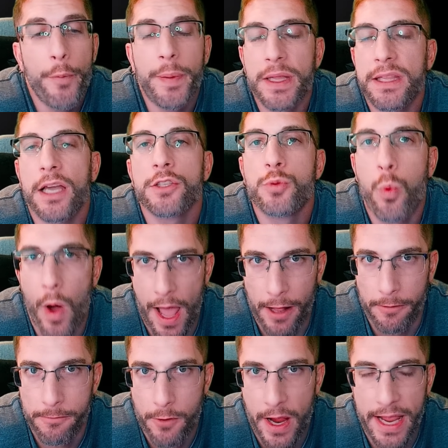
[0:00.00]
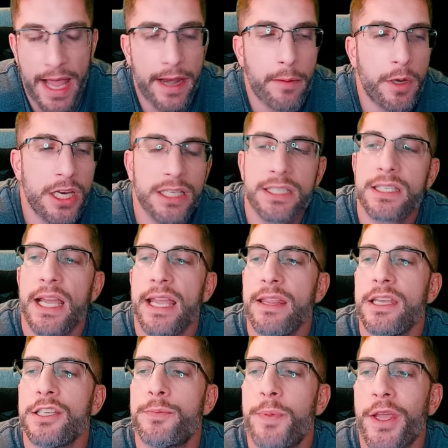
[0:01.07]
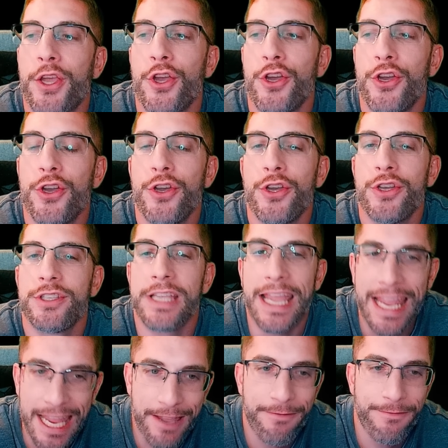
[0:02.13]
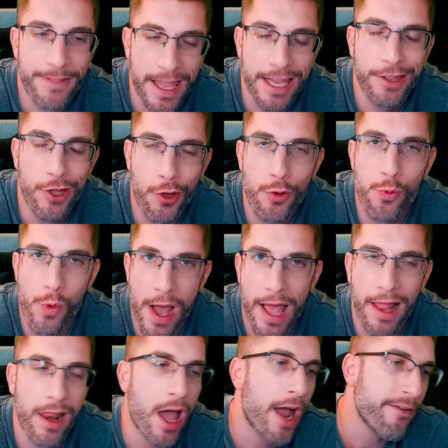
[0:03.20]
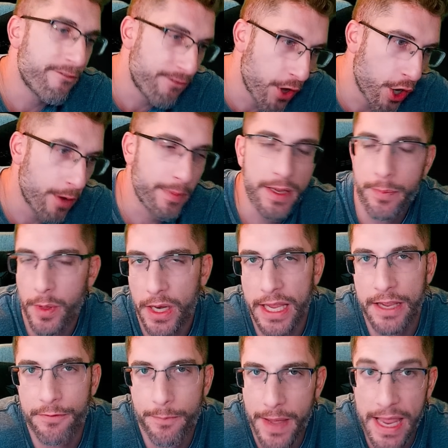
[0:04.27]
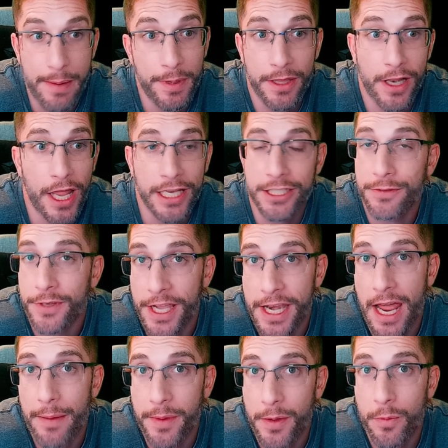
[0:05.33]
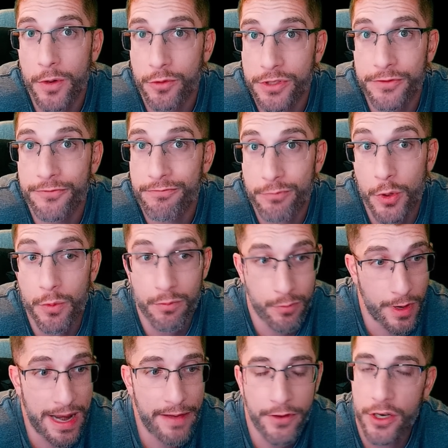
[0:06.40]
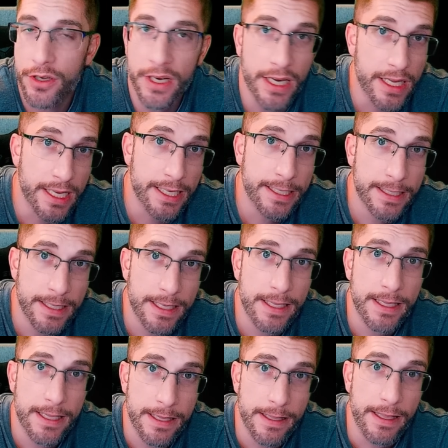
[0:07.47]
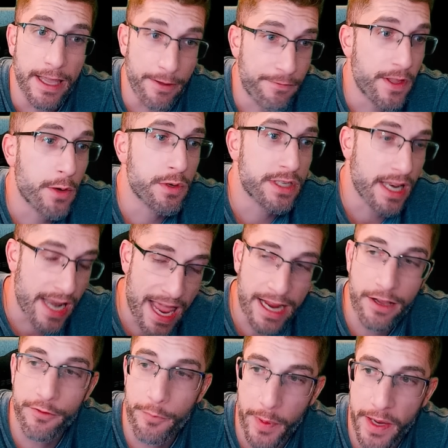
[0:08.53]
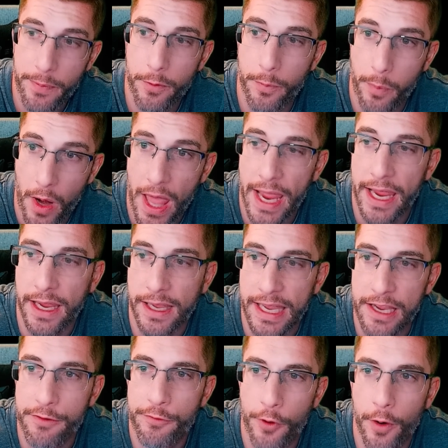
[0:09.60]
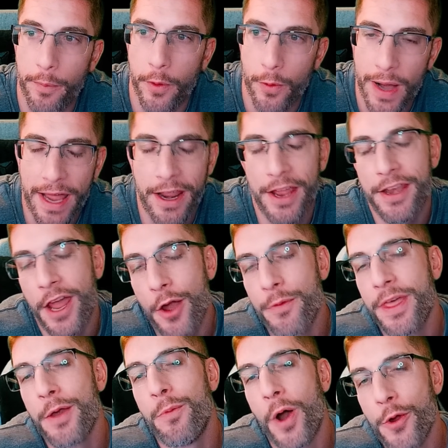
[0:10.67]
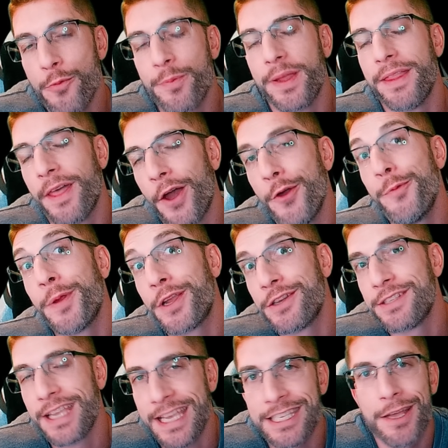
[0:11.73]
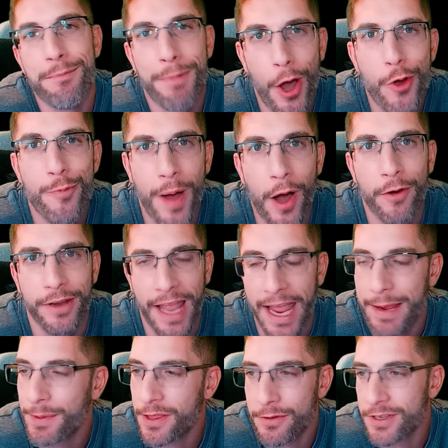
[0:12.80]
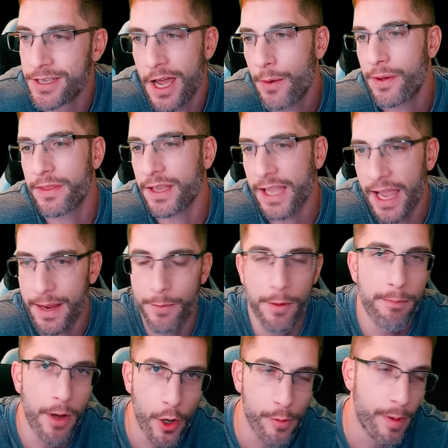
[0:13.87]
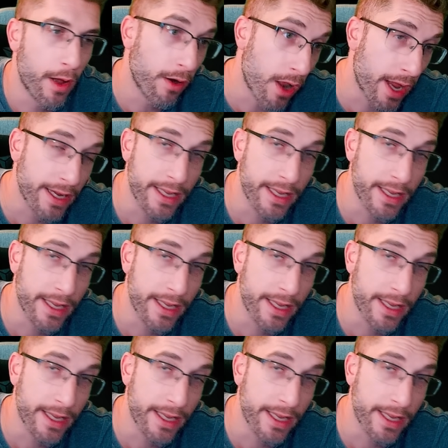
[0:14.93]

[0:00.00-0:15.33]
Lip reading: it does well, right? And I'm going to say this because if they do well, I firmly believe maybe the likes of Konami will have a look at it. If there is a lack of people playing eFootball, and I know there won't be though, because it is a mobile game and there's no other game on mobile like